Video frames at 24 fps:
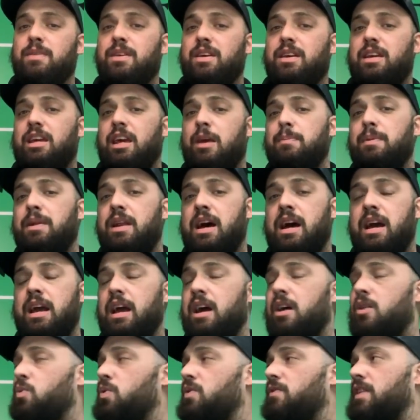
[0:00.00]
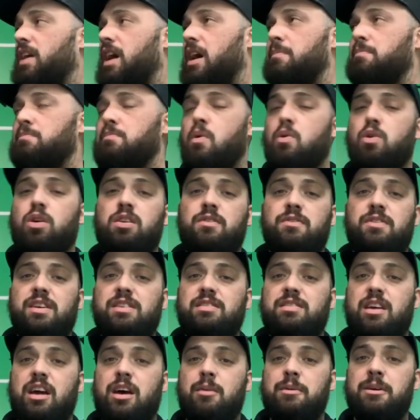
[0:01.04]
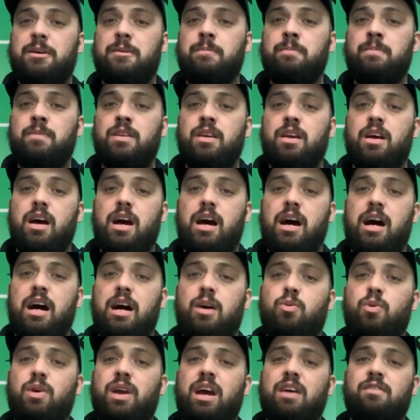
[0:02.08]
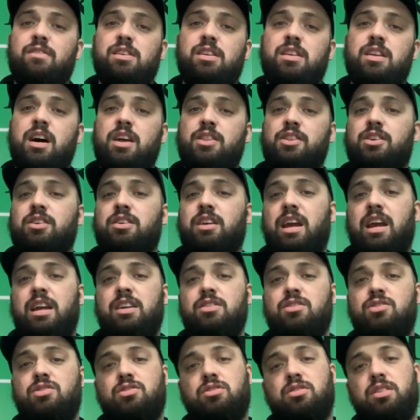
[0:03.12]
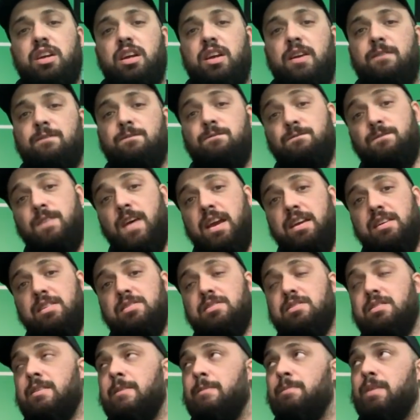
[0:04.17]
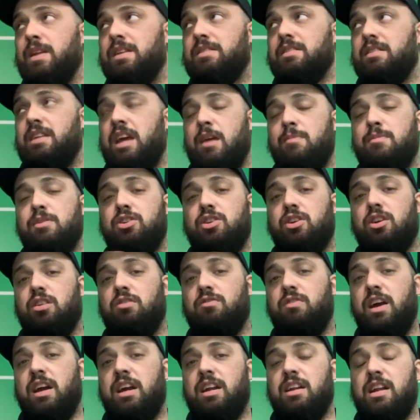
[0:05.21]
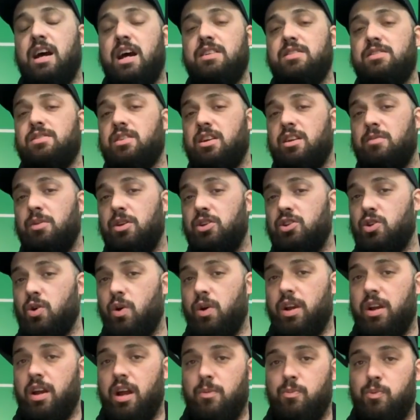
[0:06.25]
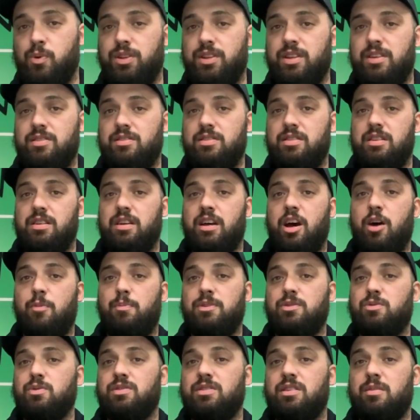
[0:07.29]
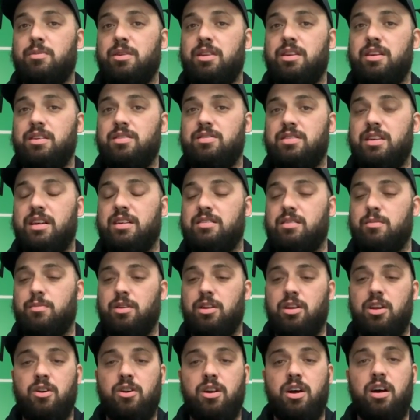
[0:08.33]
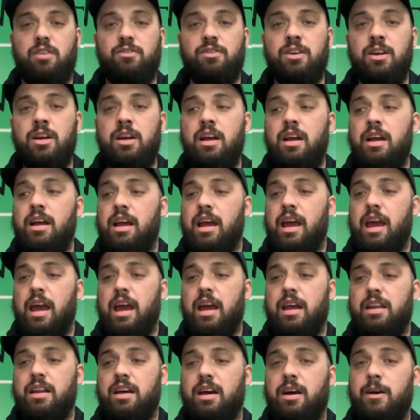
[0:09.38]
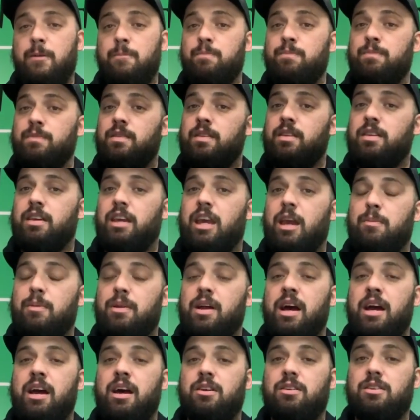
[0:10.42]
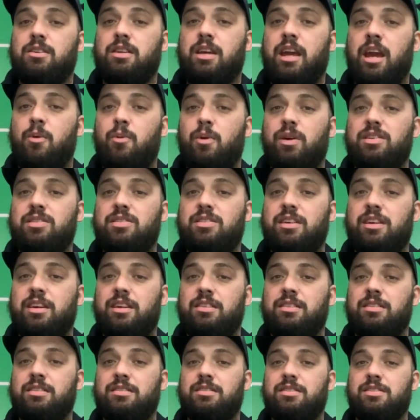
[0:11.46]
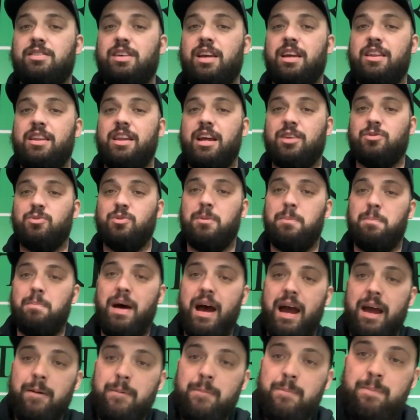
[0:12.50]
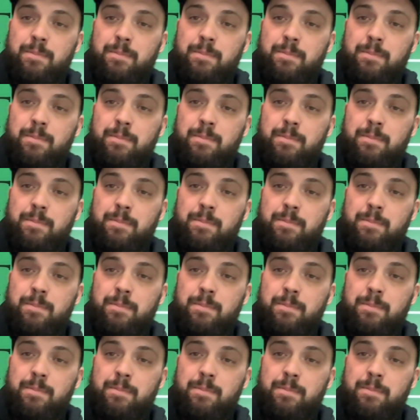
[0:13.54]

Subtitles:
Keep an eye out. We've got more of these coming. We have another industry face. It's a name that you're going to recognize. Is going to be joining up with us to help us with some of this, take some of the load off. And keep an eye out. Can't wait to see you. See you in the next one. Bye.